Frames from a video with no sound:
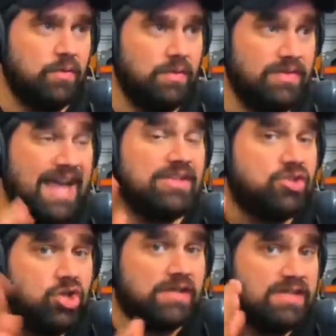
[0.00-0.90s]
So
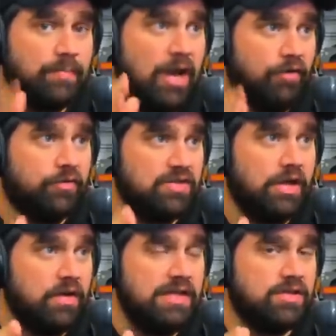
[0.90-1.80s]
that's just the powerful
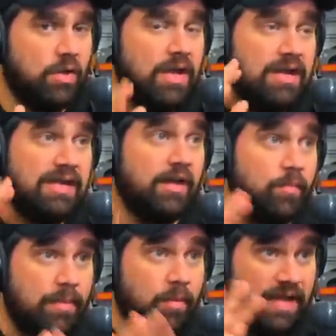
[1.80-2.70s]
JRE show.
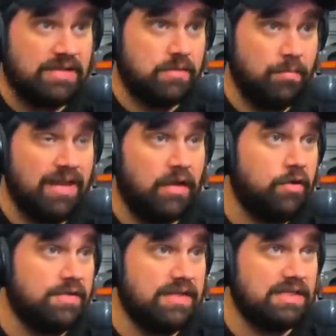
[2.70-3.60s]
Now remember, that's they're making
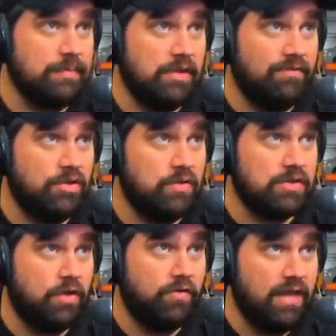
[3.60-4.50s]
106 million
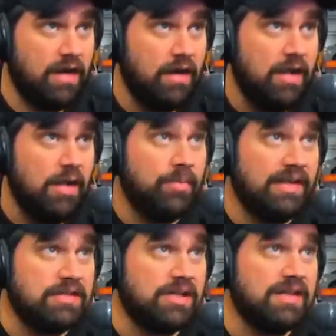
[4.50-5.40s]
views over there.
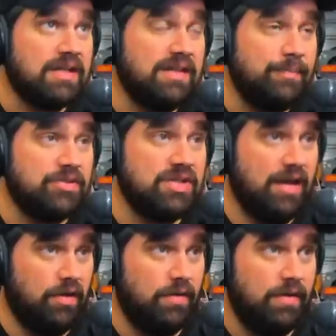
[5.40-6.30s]
But let's look at the Clips
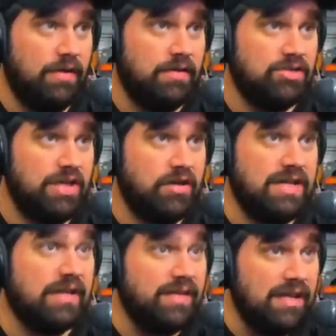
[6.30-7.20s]
channel.
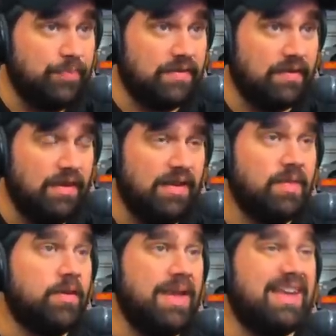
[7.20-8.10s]
JRE Clips,
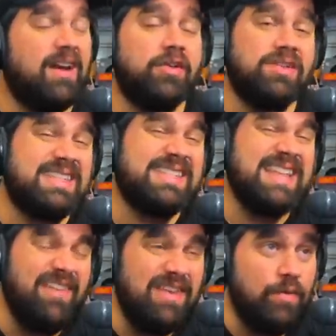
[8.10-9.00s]
they're making
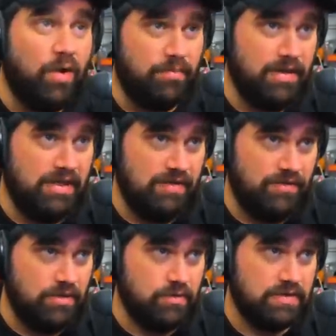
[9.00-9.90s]
171
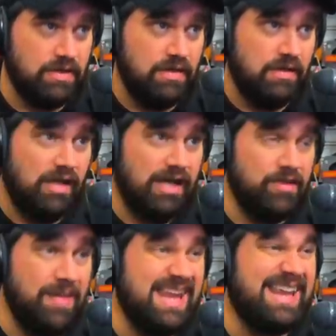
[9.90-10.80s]
million views.
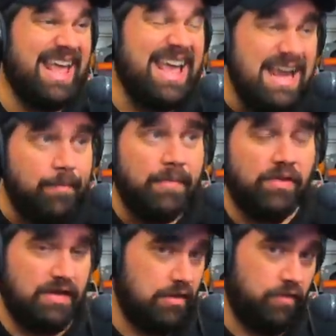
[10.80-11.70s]
Uh, they're making 8
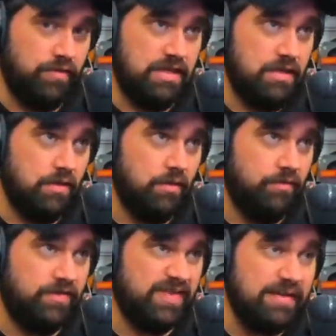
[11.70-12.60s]
million over the year,
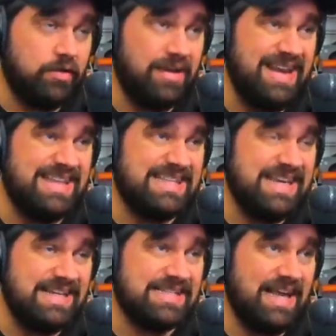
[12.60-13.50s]

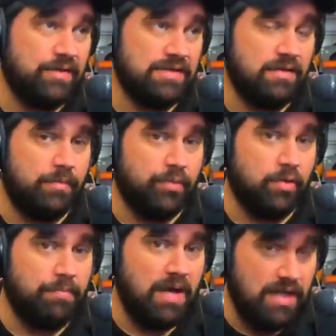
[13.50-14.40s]
686,000
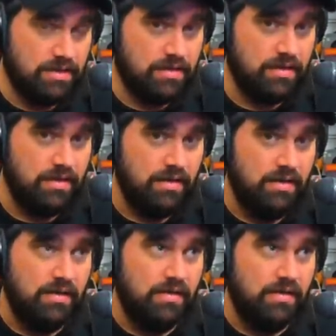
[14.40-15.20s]
per month.